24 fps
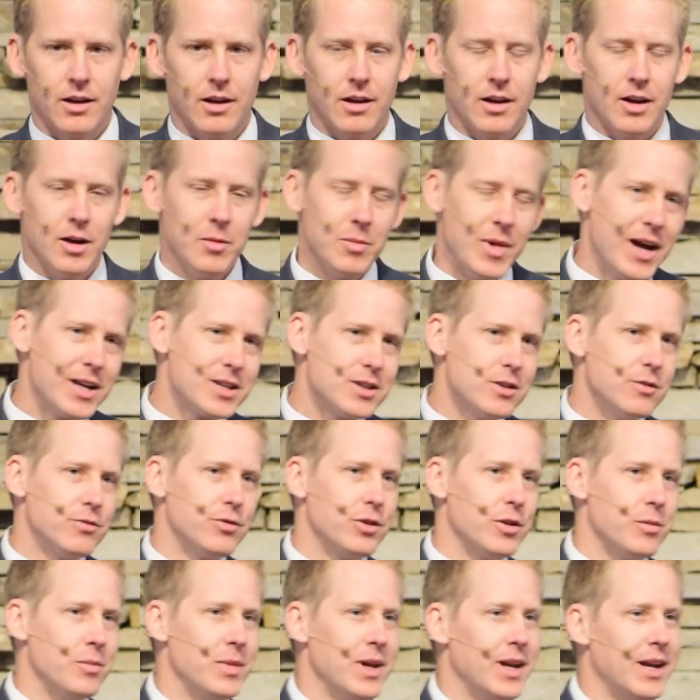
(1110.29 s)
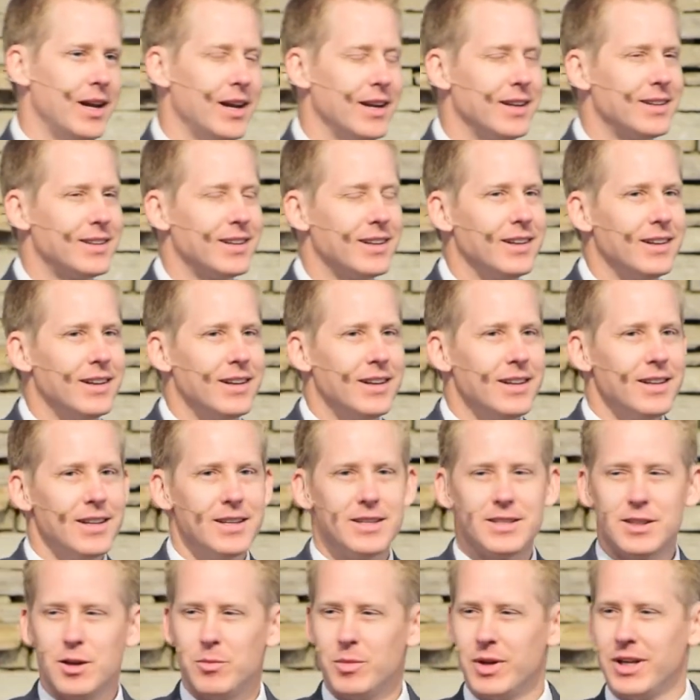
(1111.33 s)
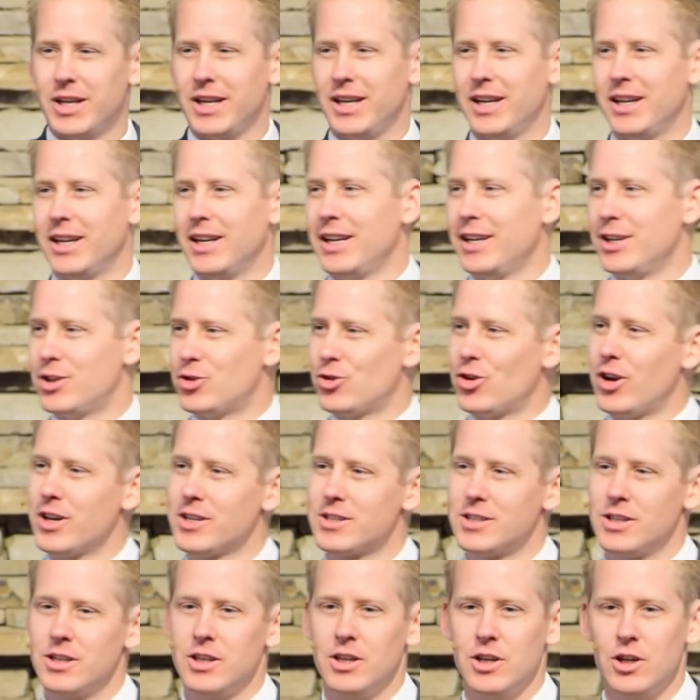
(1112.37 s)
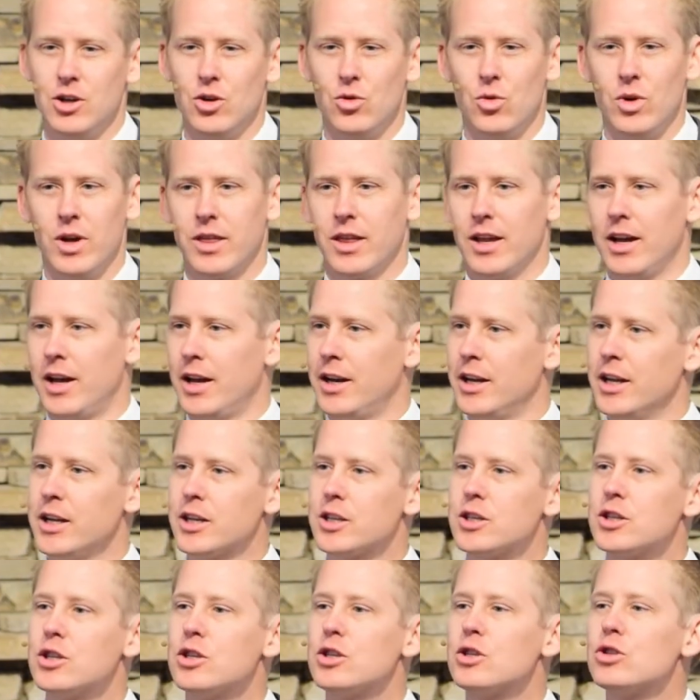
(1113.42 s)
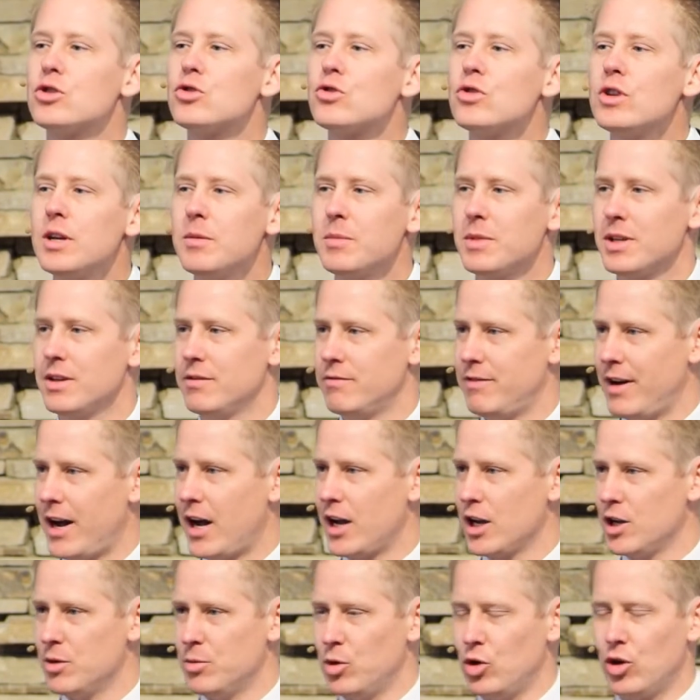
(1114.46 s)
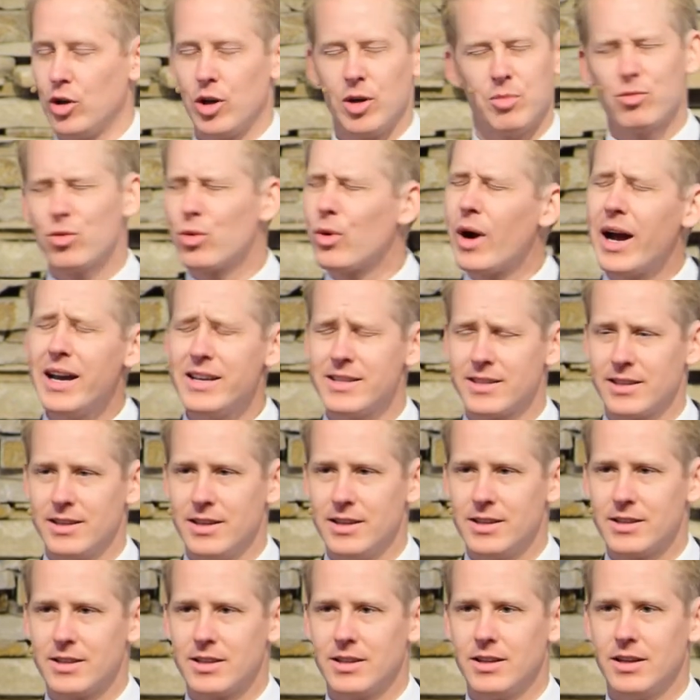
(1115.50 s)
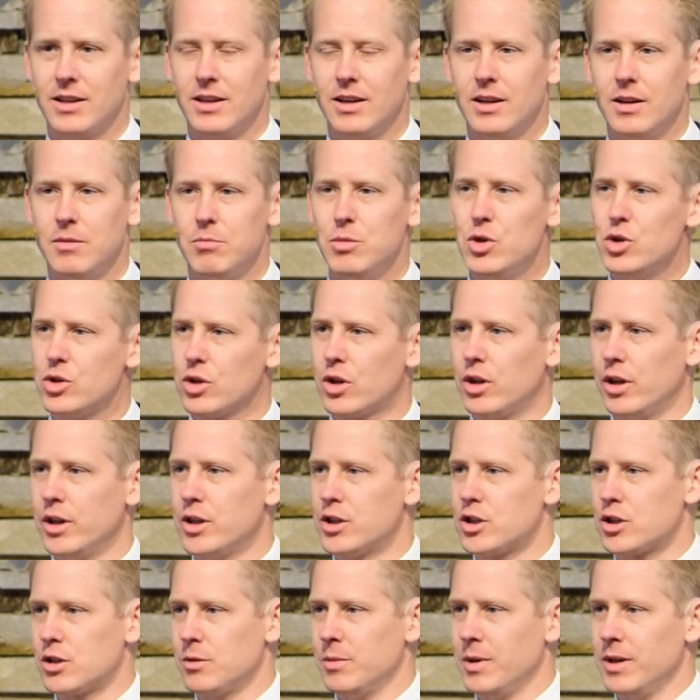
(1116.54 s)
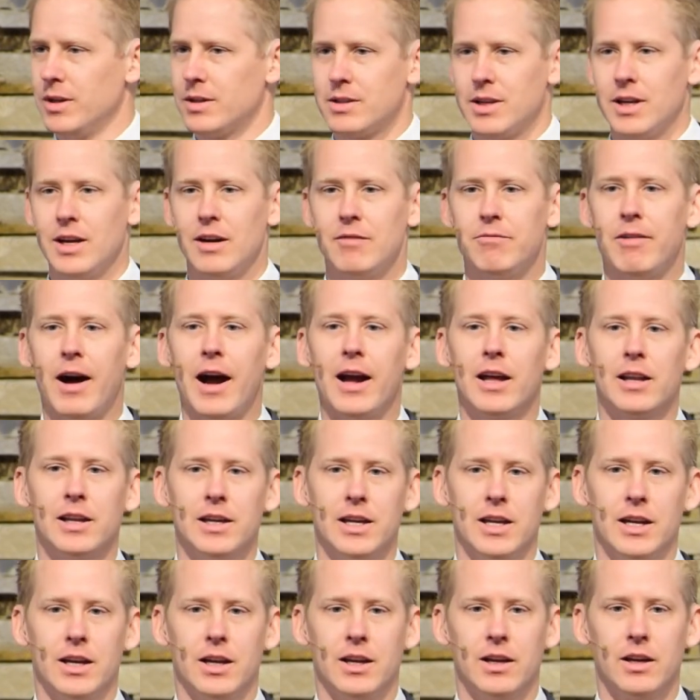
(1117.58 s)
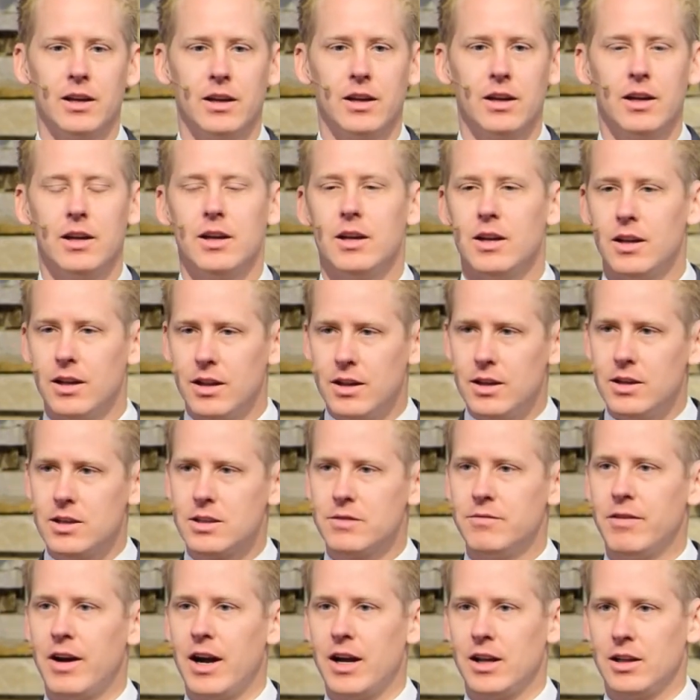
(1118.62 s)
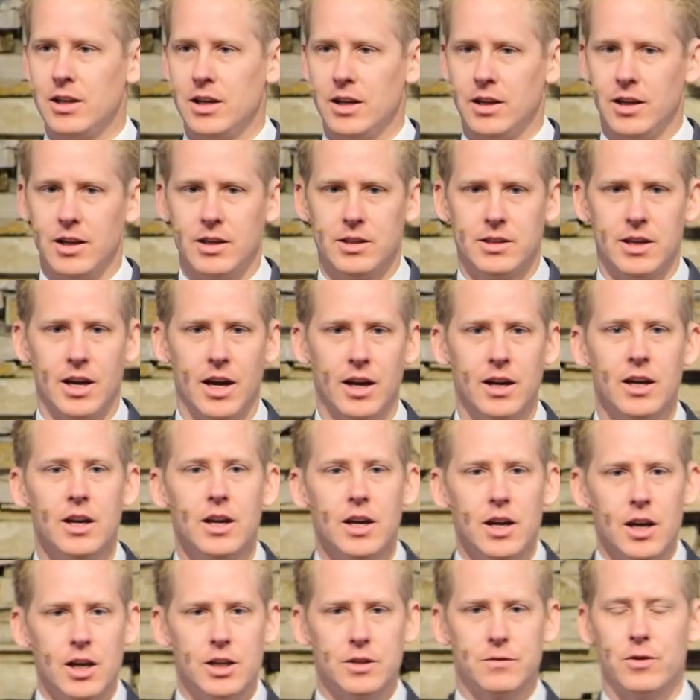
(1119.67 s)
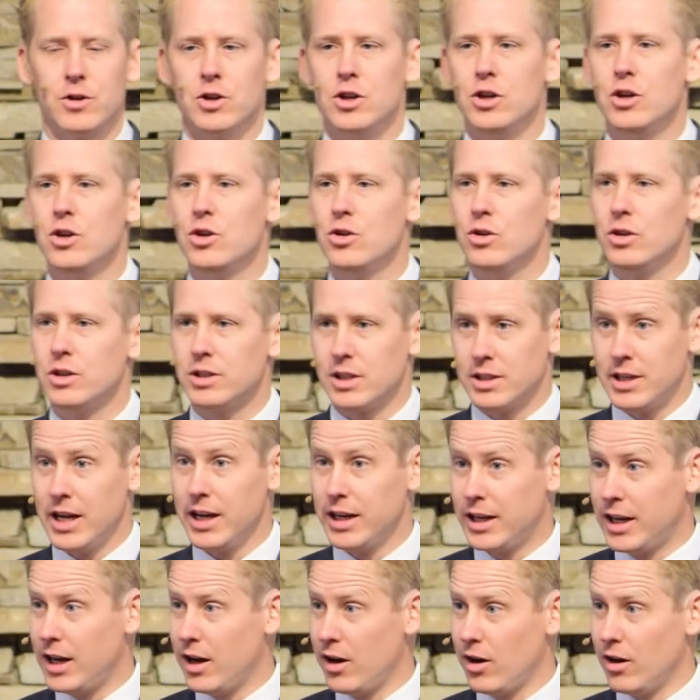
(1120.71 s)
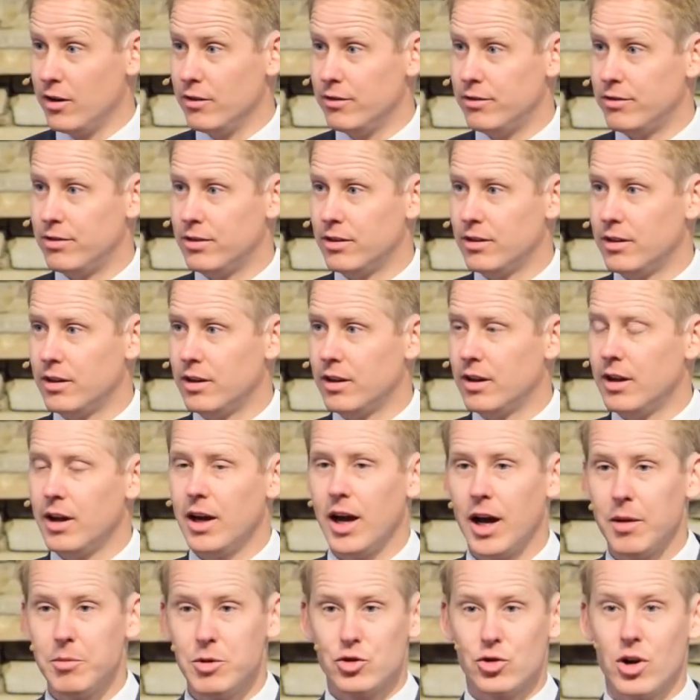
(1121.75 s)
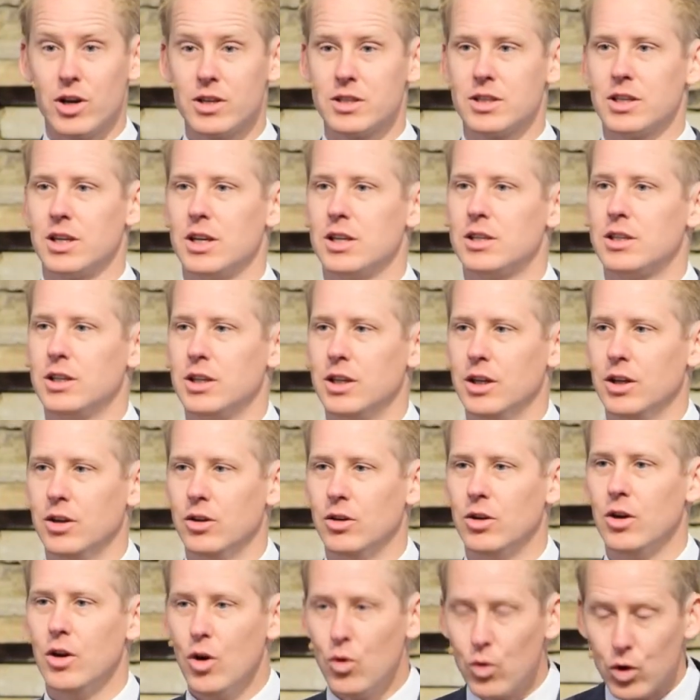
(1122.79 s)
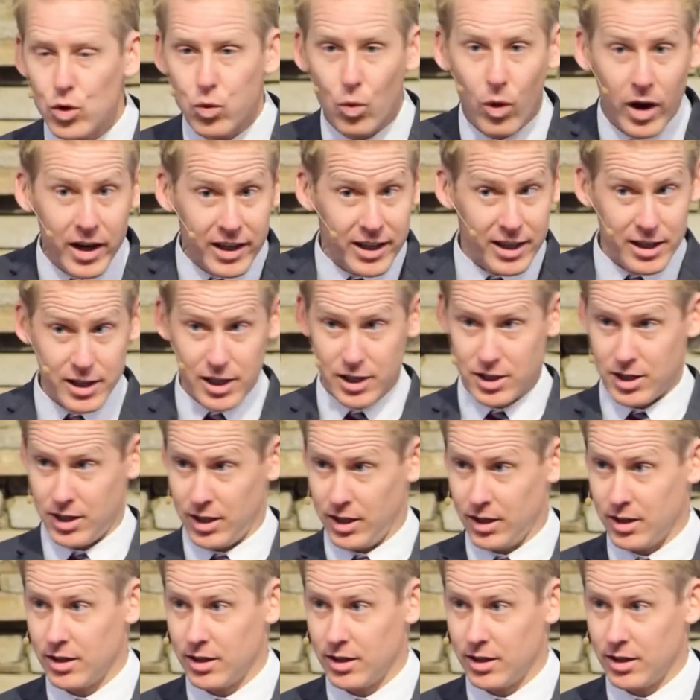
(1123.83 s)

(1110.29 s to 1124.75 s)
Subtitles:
Imagine for a minute that somebody entrusted you with an extremely valuable, a priceless musical instrument, say a violin. This violin, they say, is for you to take care of. I'm entrusting it to you with one condition.